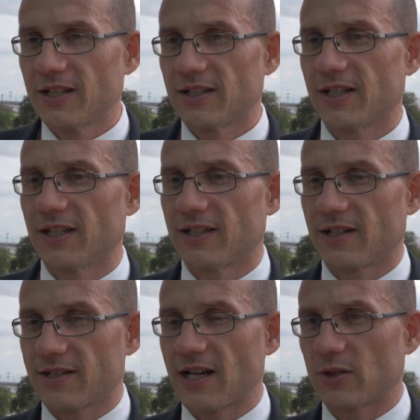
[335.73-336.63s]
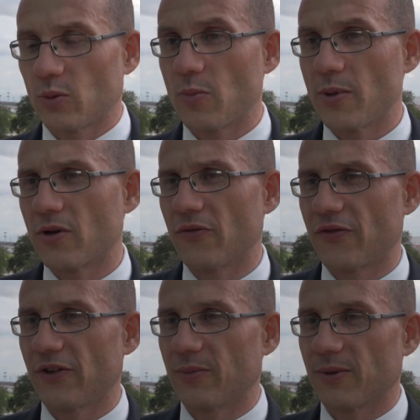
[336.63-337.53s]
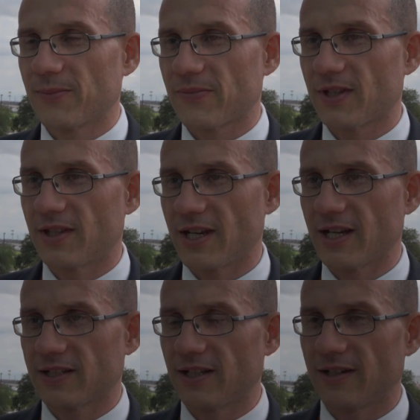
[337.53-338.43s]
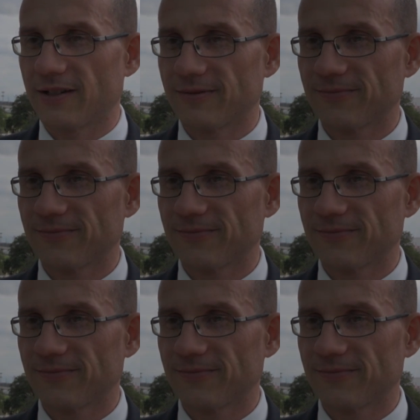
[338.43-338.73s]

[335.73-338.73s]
the result will be confirmed in the next year.